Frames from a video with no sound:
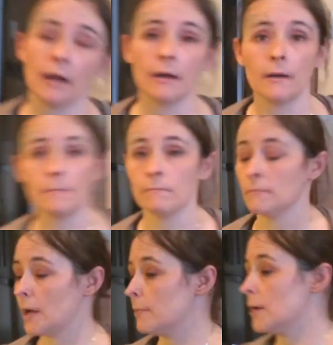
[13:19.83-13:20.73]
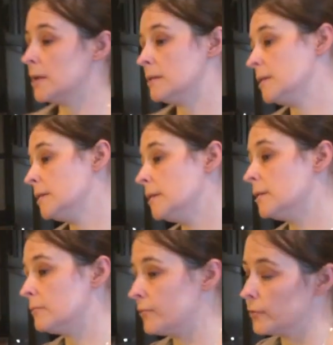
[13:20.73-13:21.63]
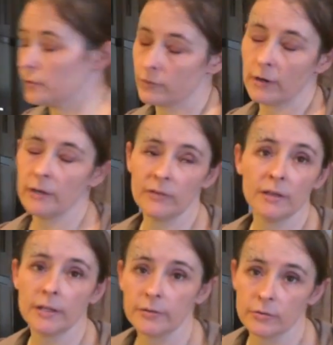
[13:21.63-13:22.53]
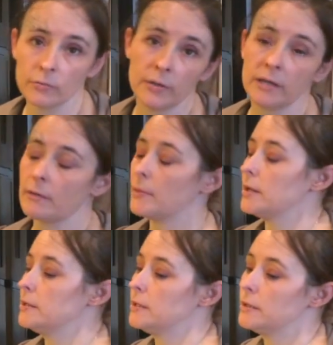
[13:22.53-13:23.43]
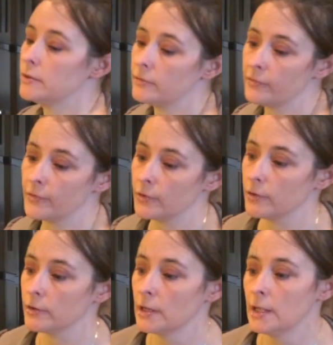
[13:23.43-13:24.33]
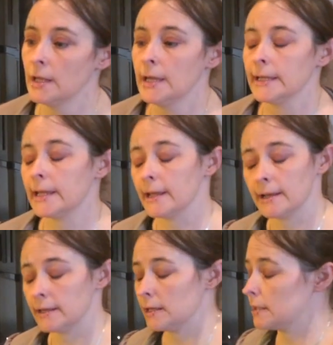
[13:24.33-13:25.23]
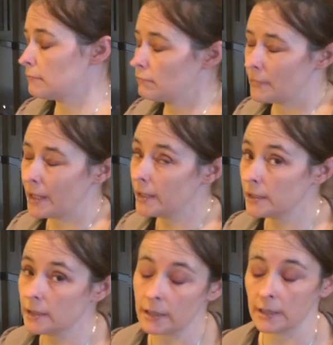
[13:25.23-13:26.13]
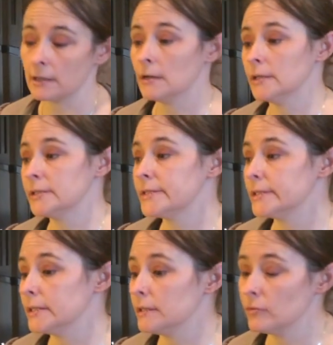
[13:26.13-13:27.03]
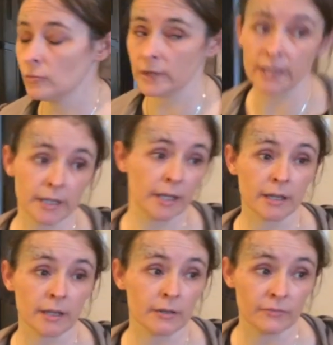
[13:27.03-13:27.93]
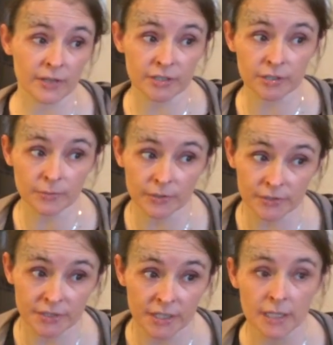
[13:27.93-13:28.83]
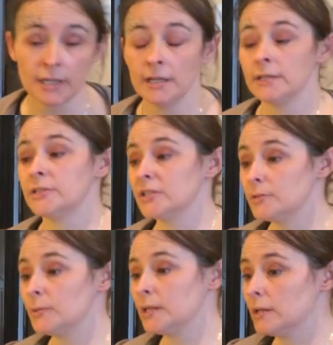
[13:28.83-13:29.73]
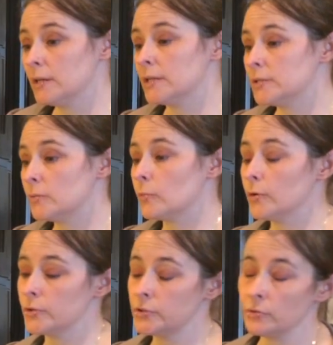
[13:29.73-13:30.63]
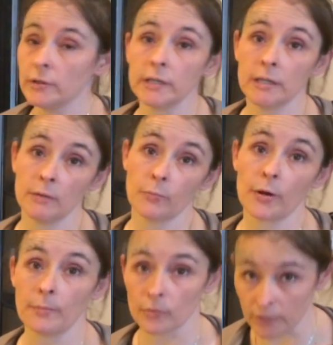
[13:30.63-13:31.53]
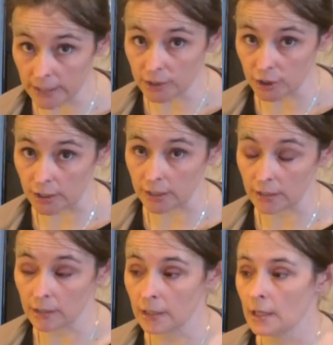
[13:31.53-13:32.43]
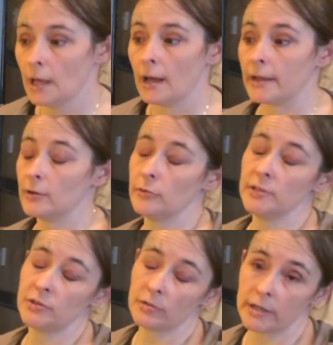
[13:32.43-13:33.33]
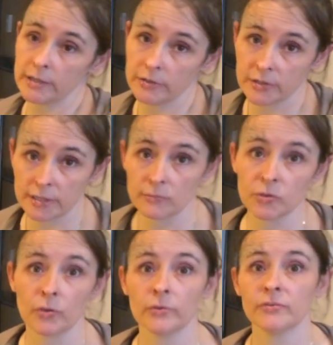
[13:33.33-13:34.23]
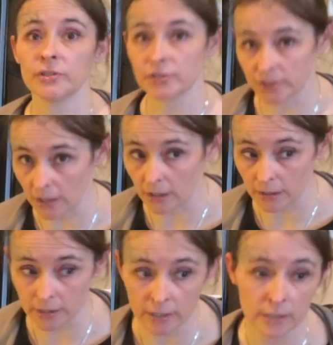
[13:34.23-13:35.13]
I might need it for gravy later in the week. I might need it for canning, anything. Honestly, even when I can vegetables, just because we're doing it in preparation, I always try to use some sort of stock